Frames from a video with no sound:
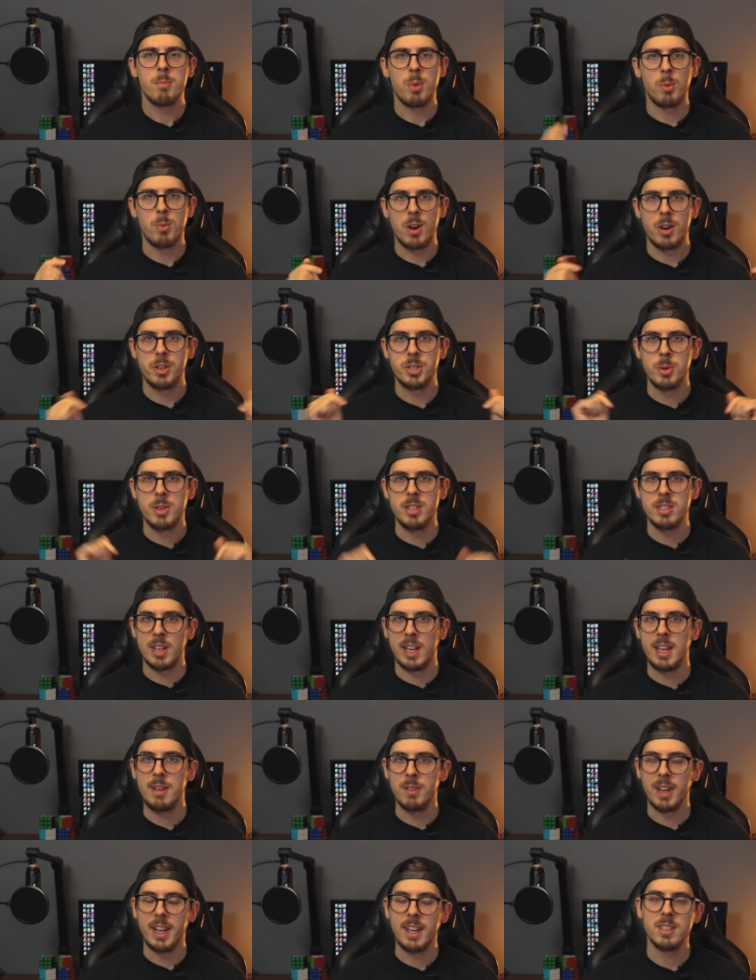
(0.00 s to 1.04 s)
But what I'll do is
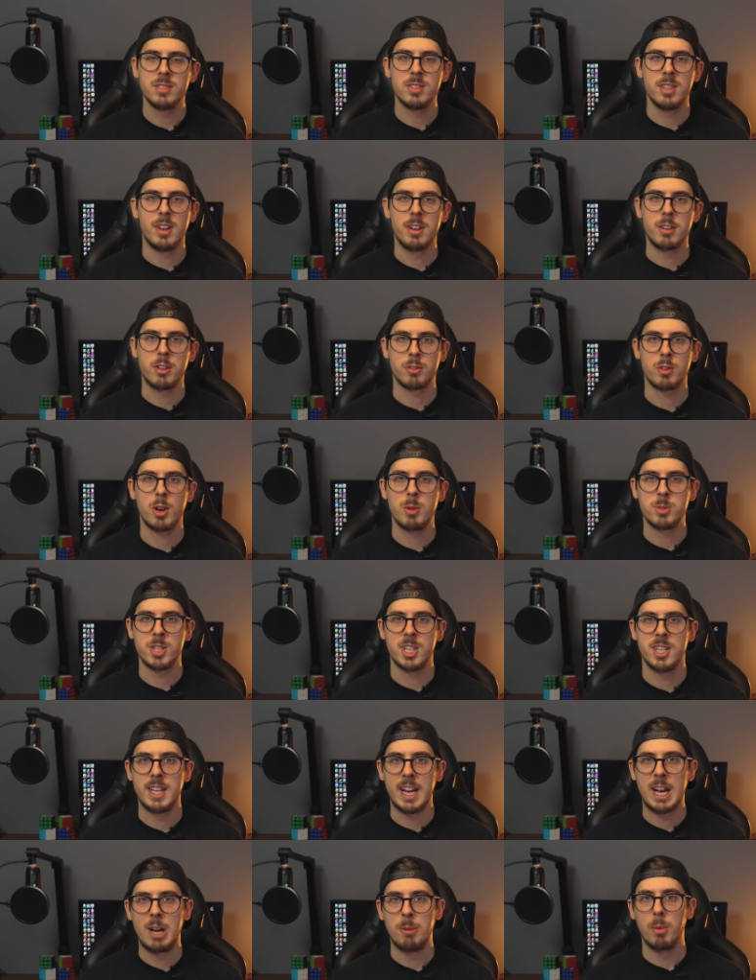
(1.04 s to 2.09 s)
leave links in the
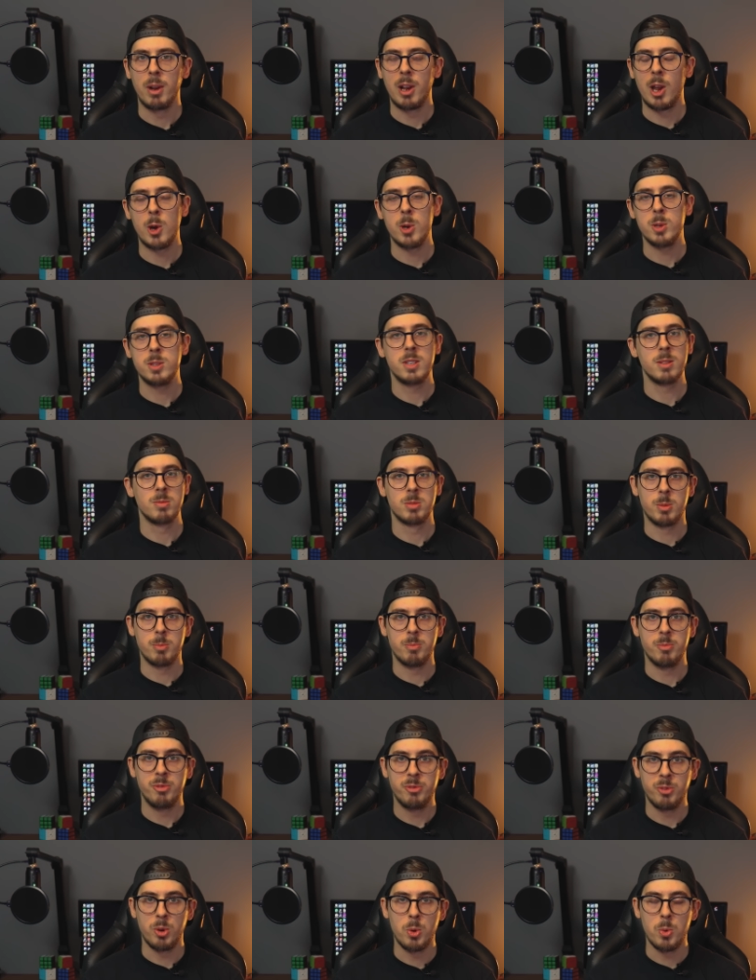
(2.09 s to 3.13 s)
description down below to
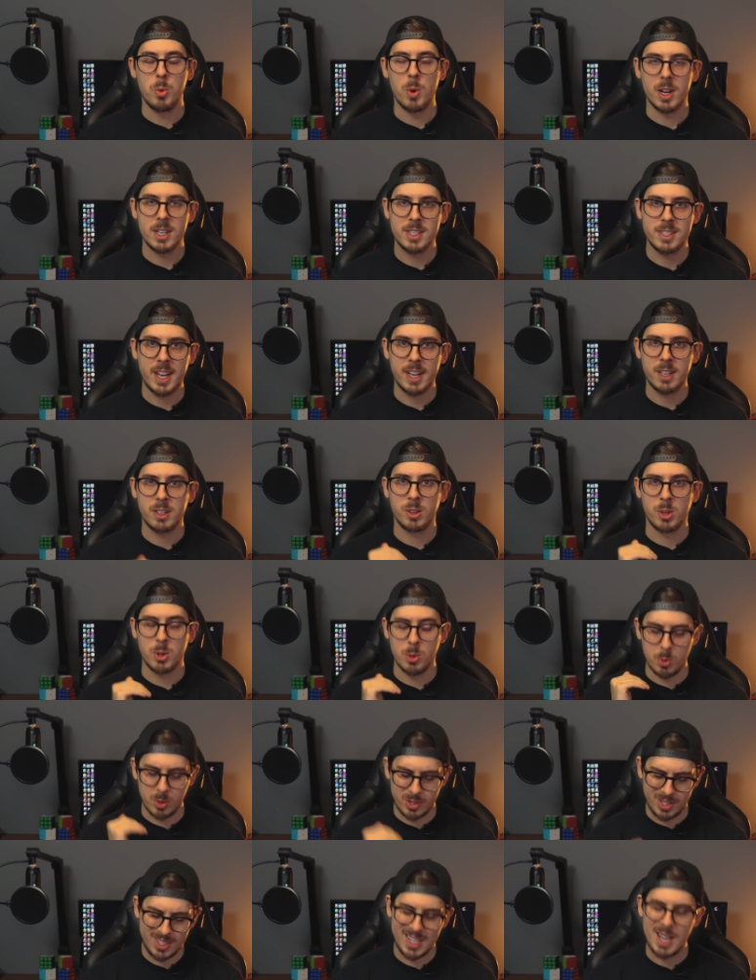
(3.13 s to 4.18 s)
some full
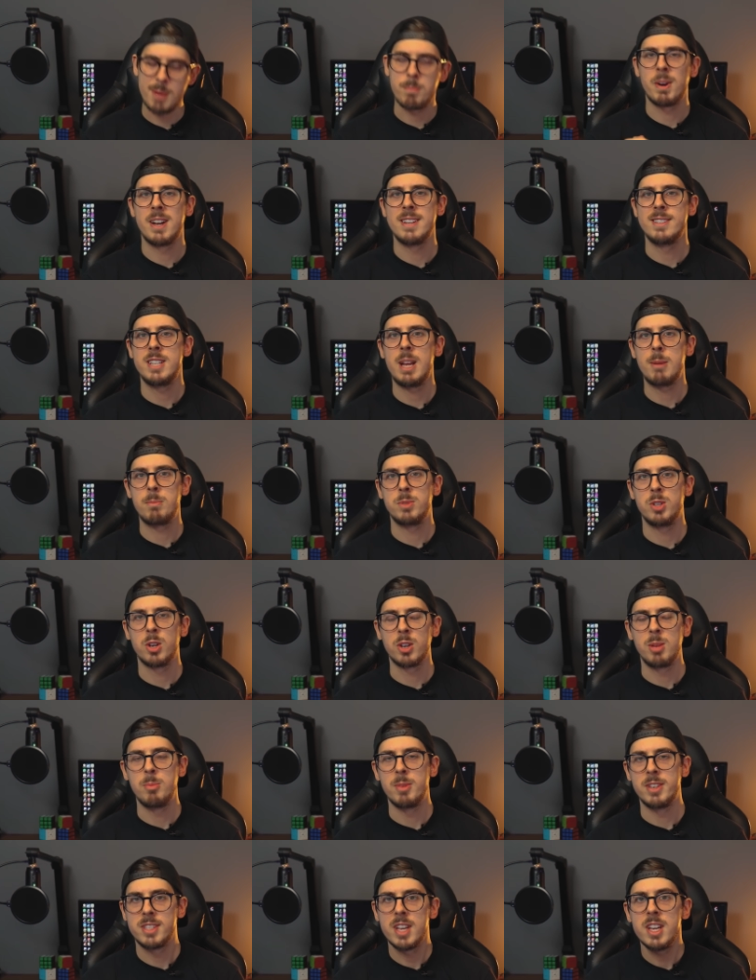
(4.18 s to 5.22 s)
technical step-by-step
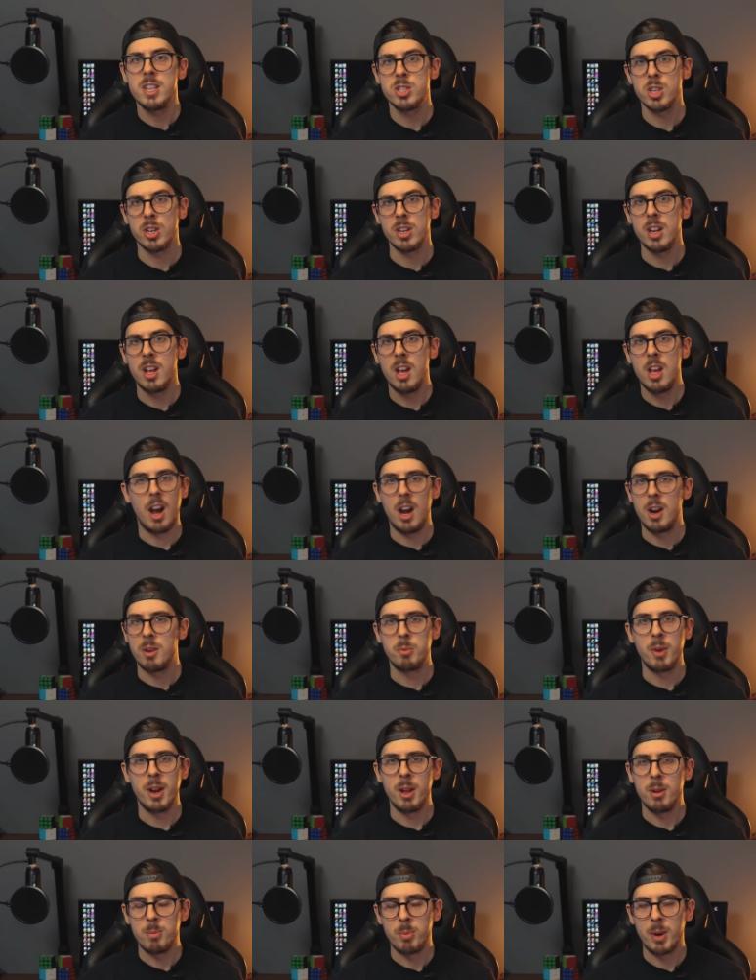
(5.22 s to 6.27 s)
documentation uh,
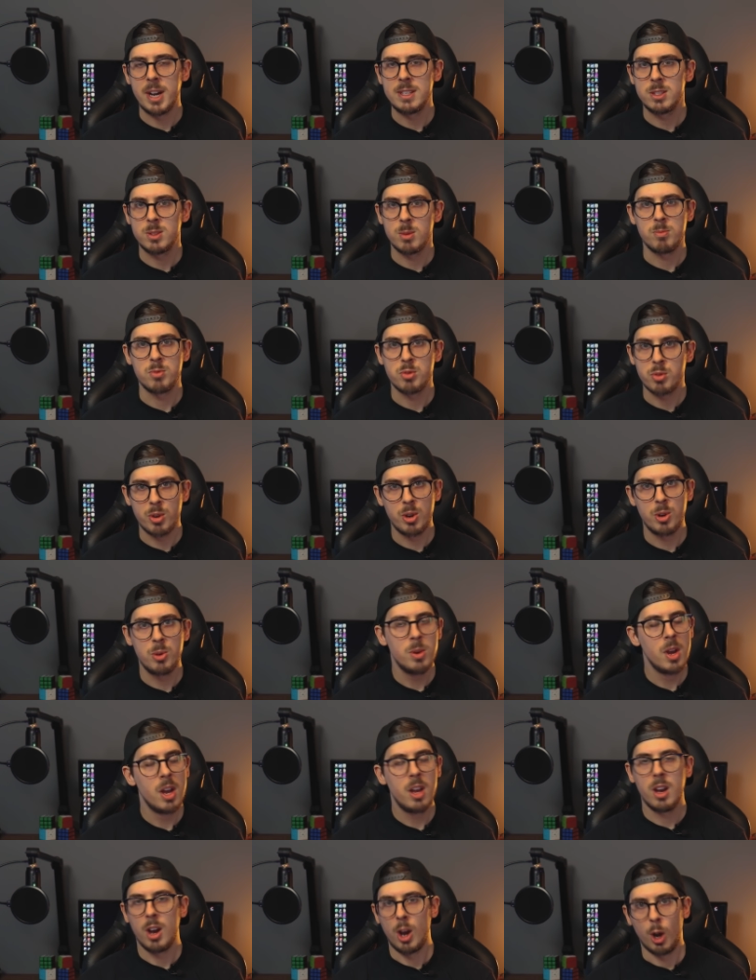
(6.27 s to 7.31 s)
written by some
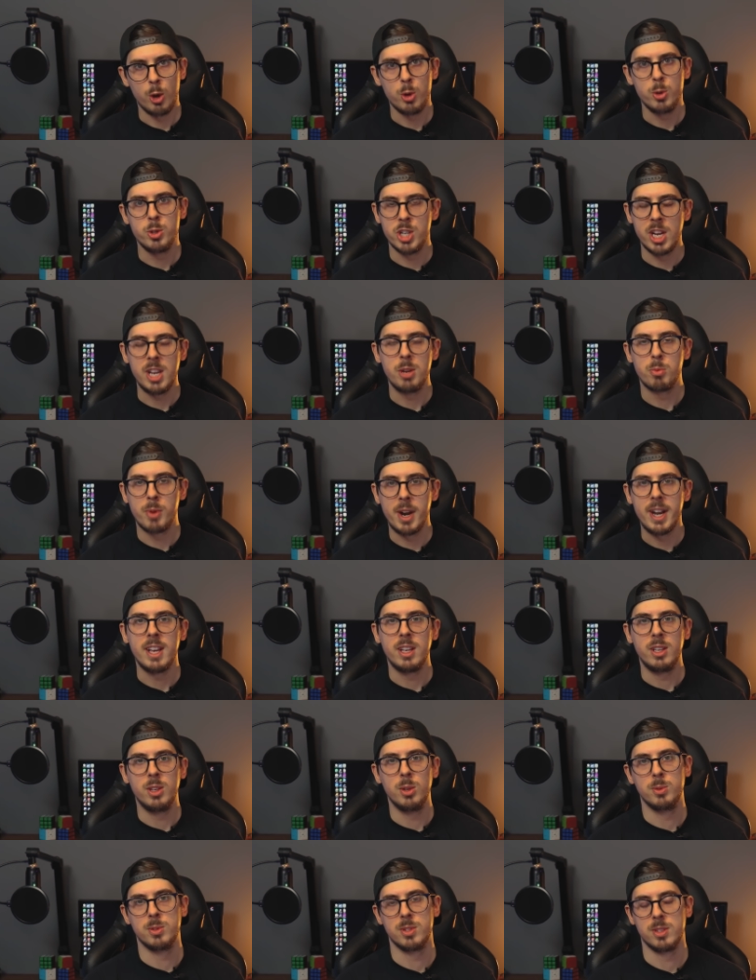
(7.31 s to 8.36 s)
true O G
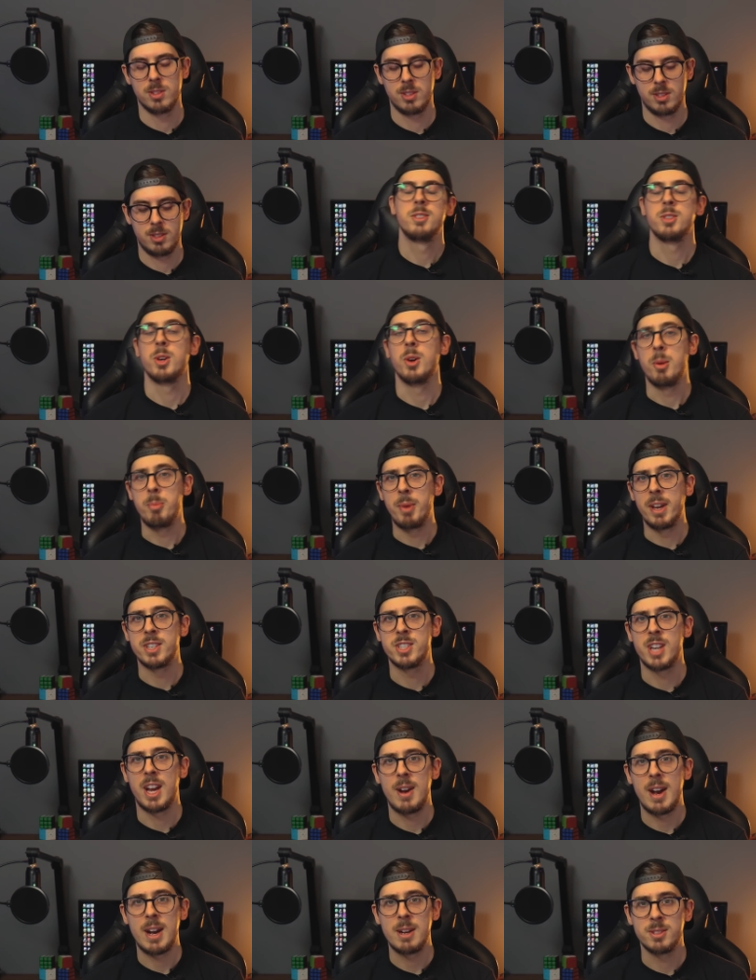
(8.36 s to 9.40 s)
Reddit users. So a big
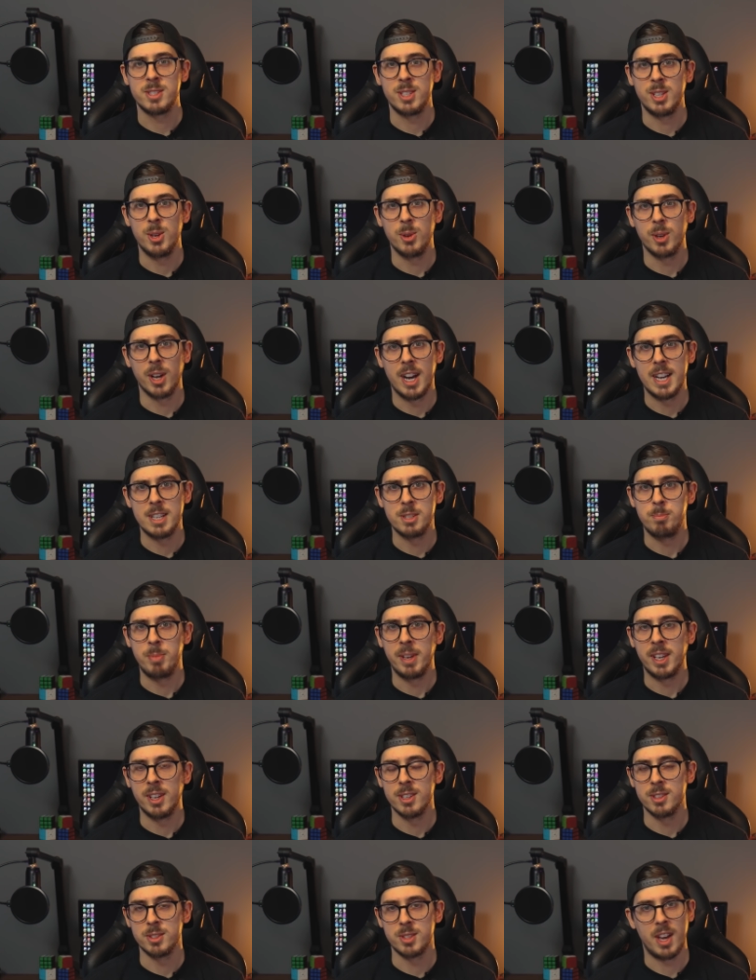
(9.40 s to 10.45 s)
shout out to you guys,
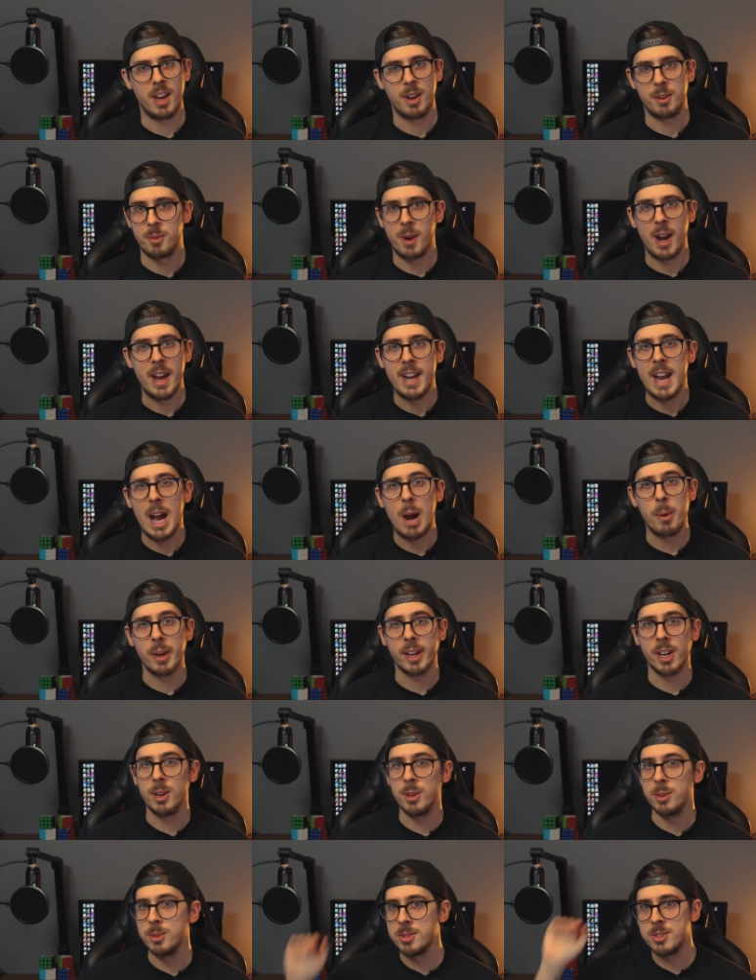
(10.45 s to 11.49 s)
because uh, right now it
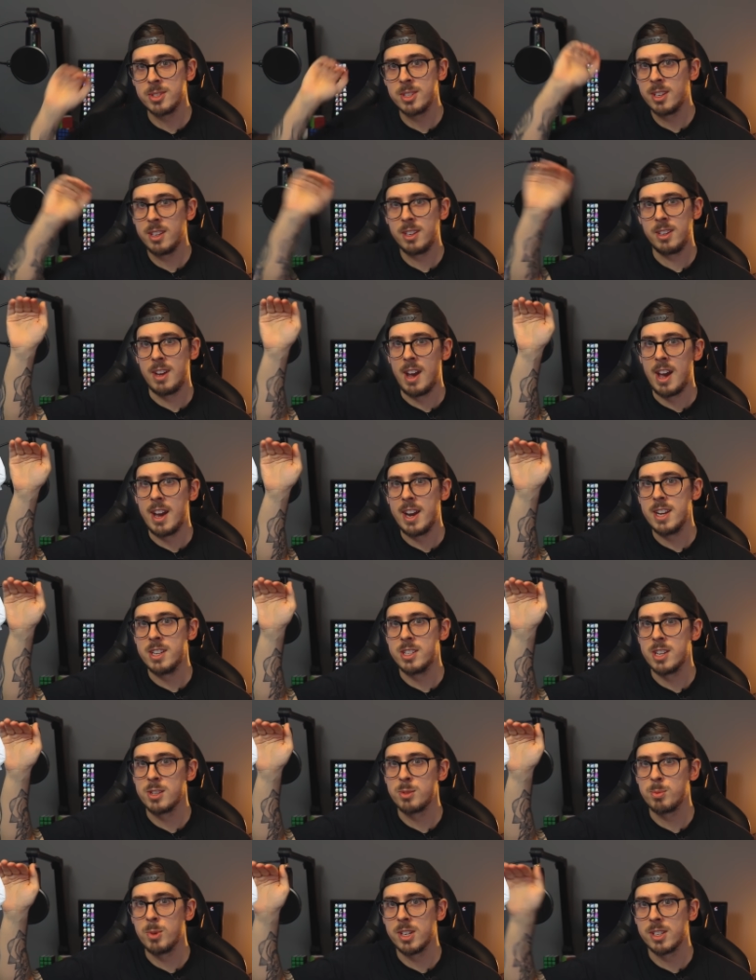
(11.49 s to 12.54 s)
goes N
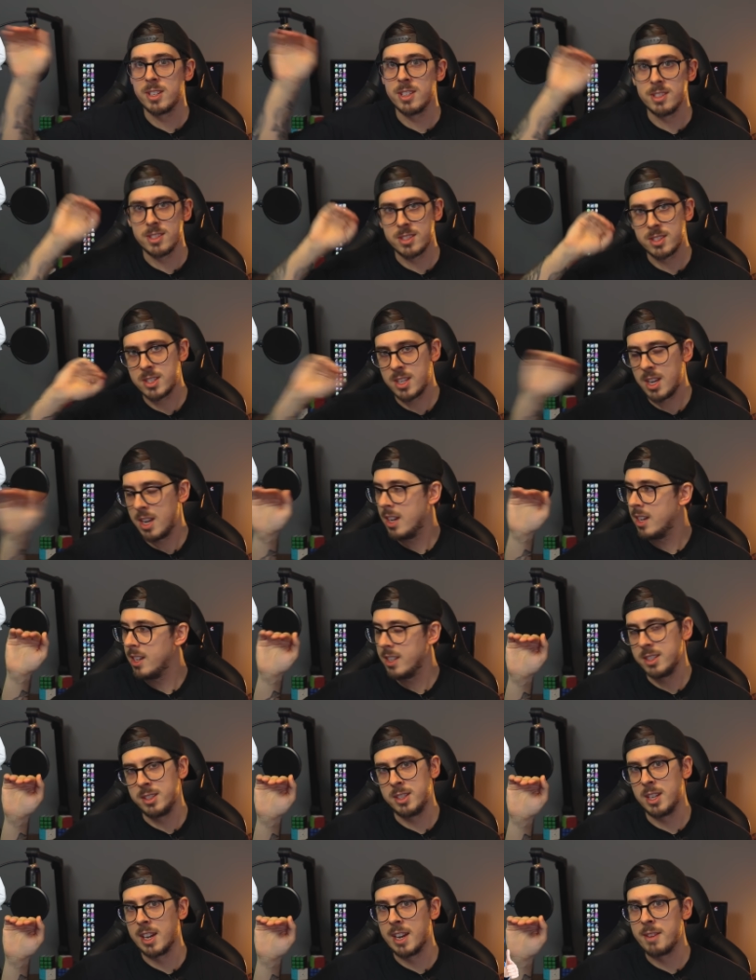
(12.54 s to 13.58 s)
H S workers,
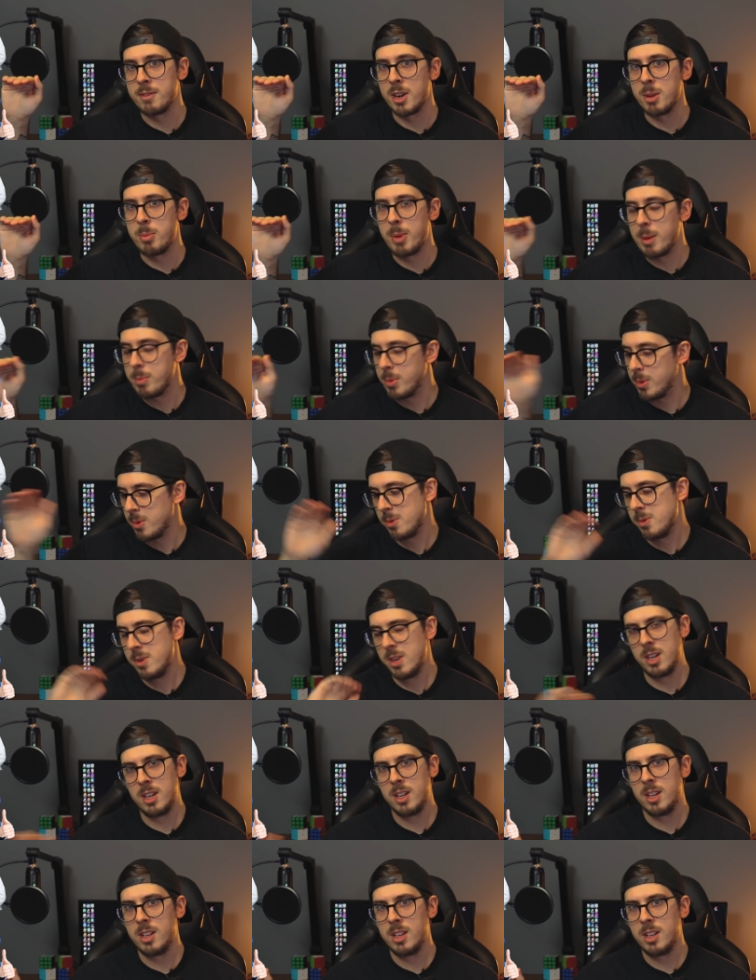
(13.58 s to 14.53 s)
delivery people,